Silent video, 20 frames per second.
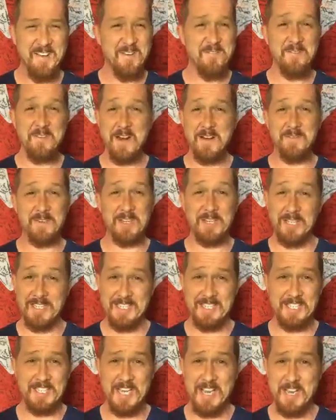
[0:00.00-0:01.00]
Whatever
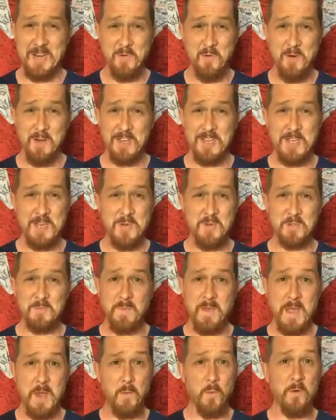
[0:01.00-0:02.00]
cliche you want to use,
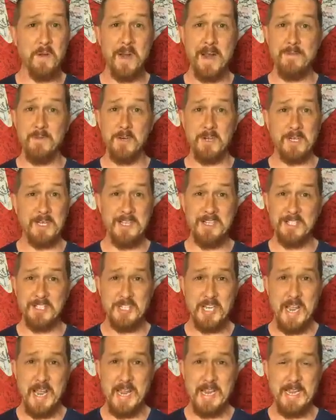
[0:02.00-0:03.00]
man, whatever
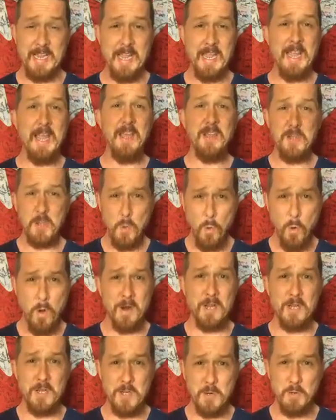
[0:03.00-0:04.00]
cliche you
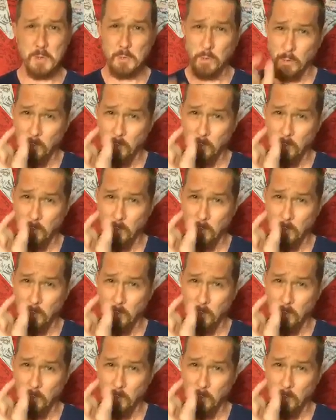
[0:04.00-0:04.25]
want to use.